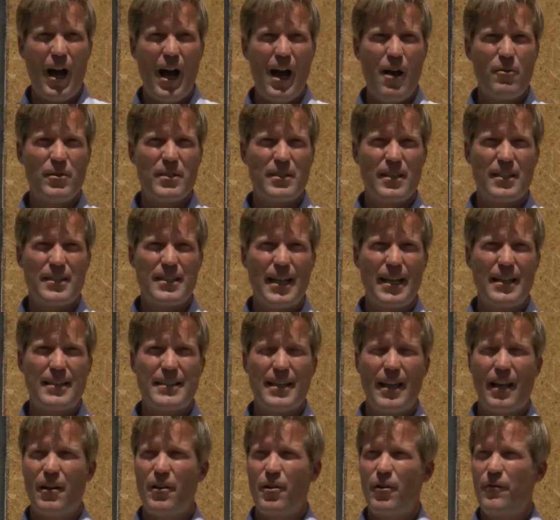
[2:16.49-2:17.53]
I was the state
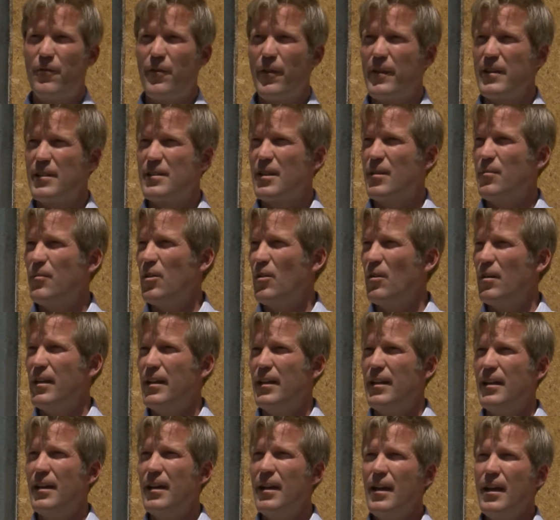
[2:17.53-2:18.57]
senator for this
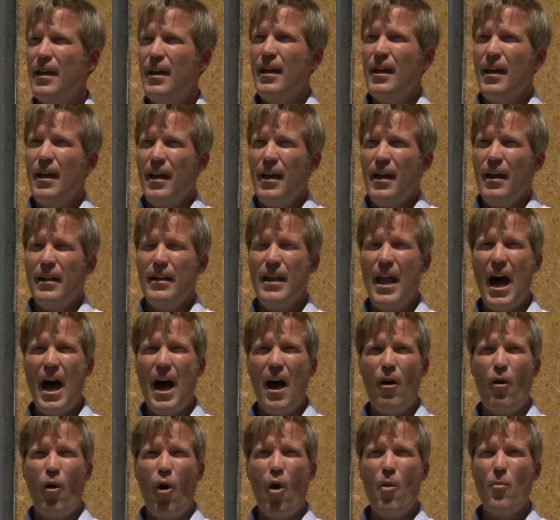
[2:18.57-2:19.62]
community
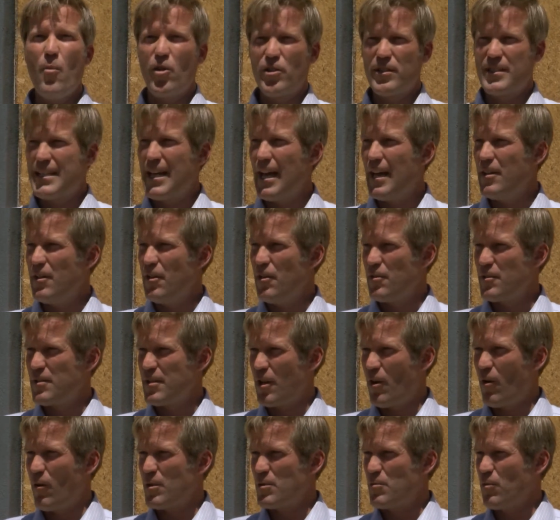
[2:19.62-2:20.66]
now almost 10 years
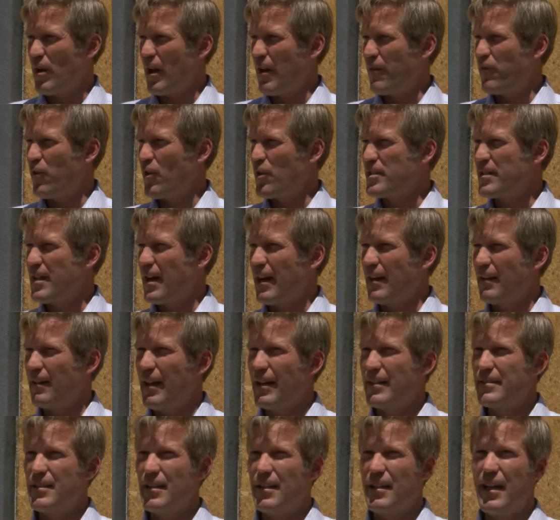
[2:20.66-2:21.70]
ago is when I first got
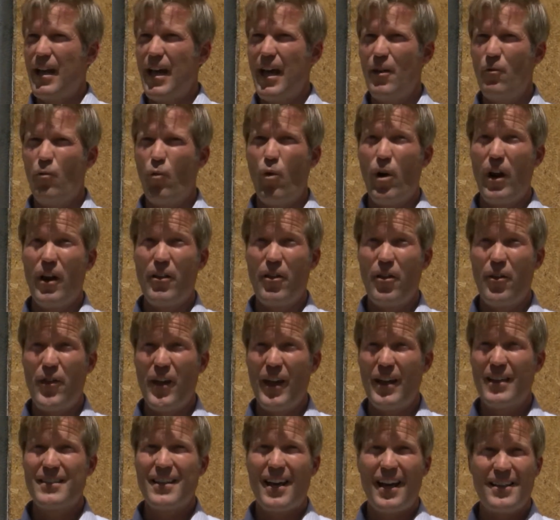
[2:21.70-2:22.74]
elected. And one of the
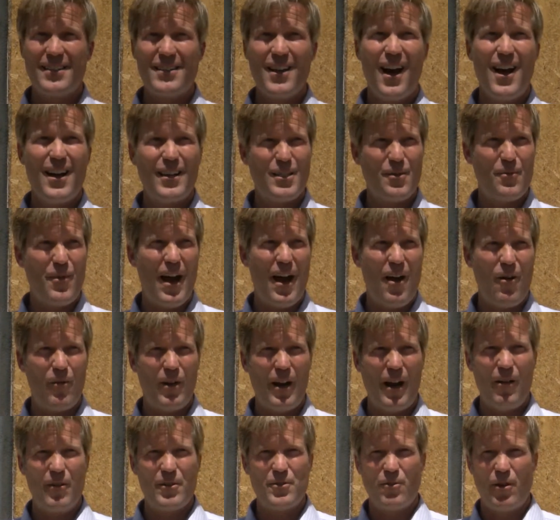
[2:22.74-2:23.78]
things I talked about when
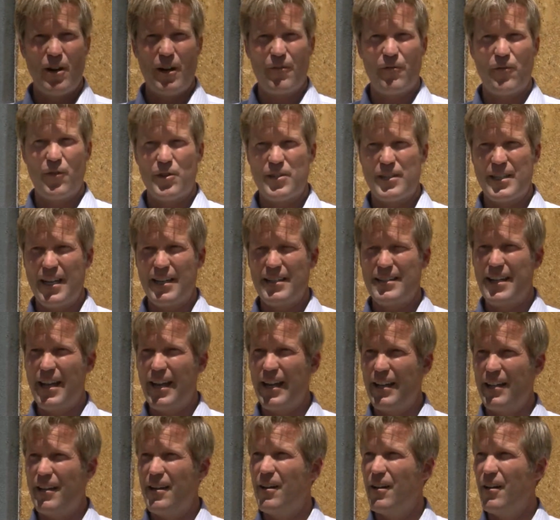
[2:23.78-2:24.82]
I was running for state
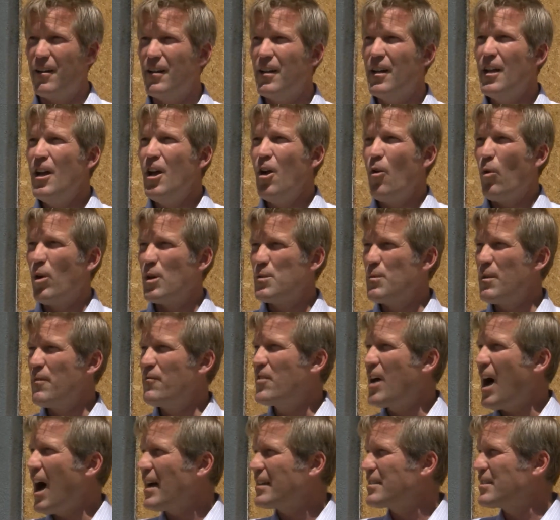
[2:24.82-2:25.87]
senate here was we've
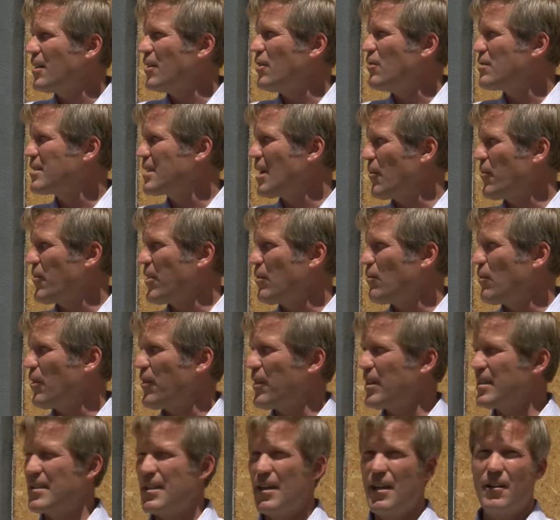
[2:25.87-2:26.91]
got to do something with
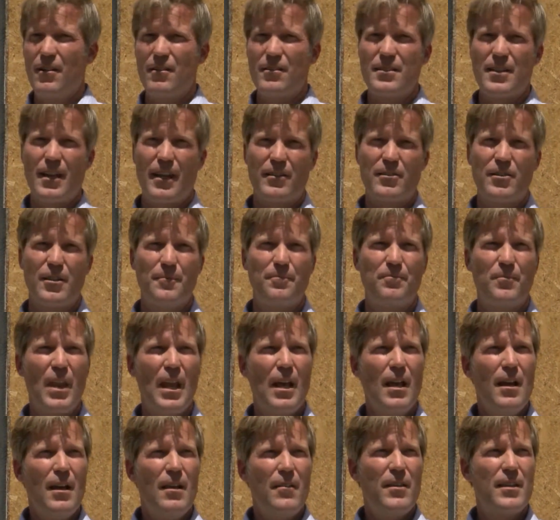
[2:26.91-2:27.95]
this intersection.
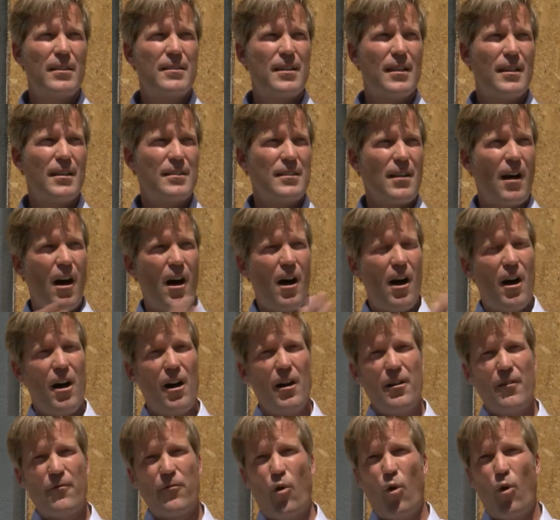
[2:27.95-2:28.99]
This is
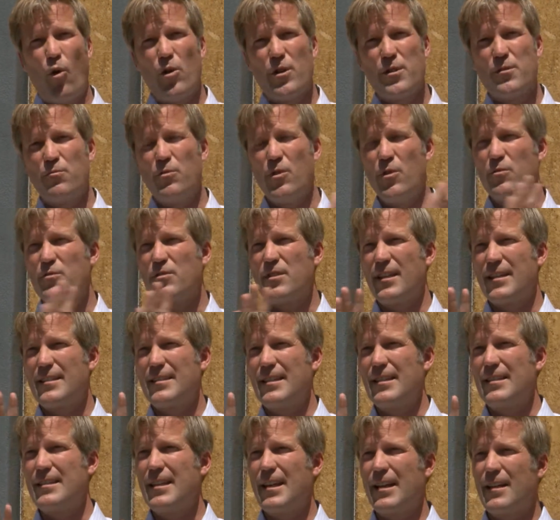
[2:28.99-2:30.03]
on, of course, Route
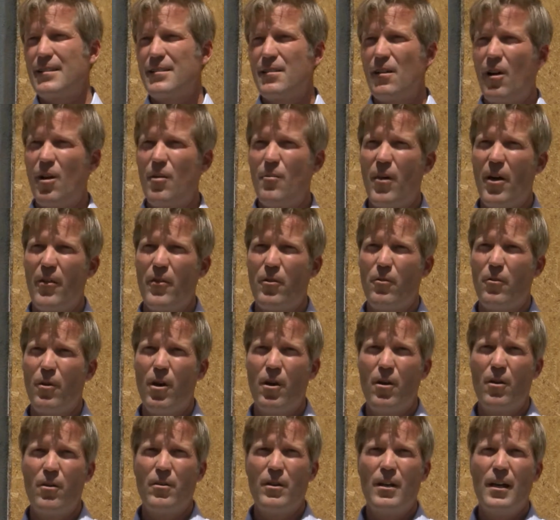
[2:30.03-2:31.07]
66, our mother
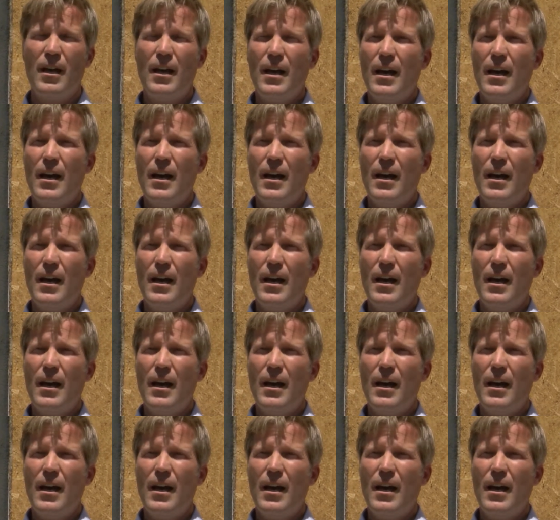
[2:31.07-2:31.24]
road.